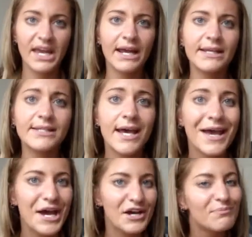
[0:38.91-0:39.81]
and
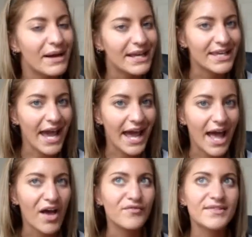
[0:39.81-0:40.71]
my
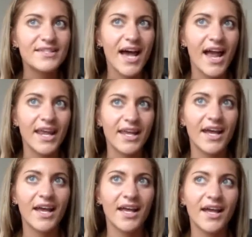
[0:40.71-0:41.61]
calves, I
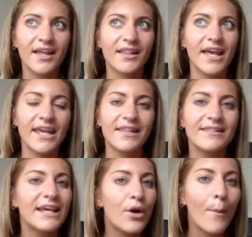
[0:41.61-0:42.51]
like,
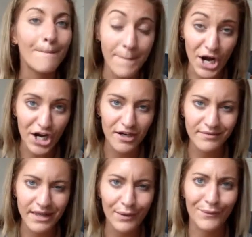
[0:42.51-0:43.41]
they don't
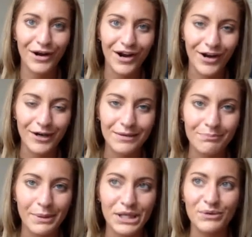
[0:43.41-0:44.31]
burn, they don't hurt,
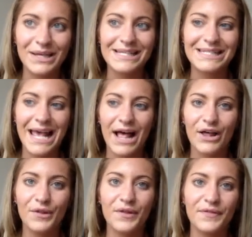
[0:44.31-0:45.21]
but you can
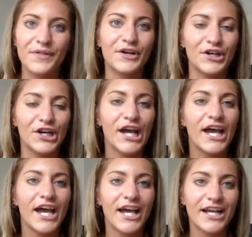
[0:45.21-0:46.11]
tell that they're
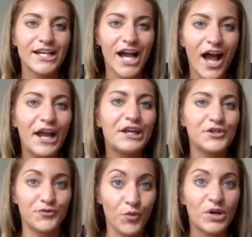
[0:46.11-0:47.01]
kind
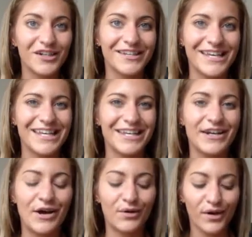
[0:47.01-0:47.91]
of working, you
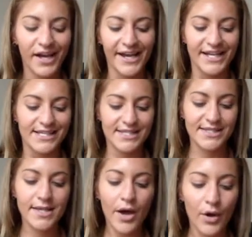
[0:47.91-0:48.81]
know.
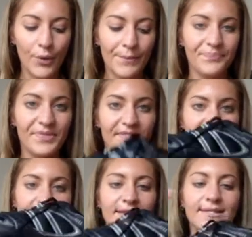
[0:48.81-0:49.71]
So
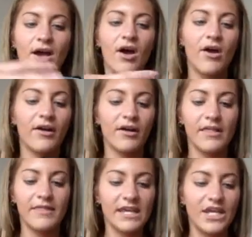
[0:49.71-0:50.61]
these are
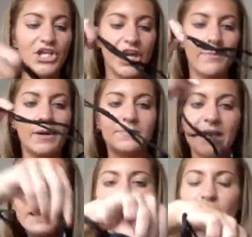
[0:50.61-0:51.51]
the Shape Ups
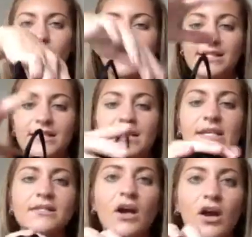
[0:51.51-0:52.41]
that I purchased.
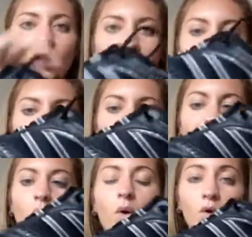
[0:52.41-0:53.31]
These are
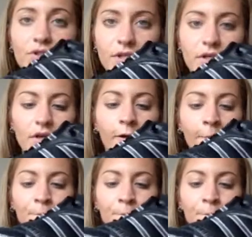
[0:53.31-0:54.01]
the older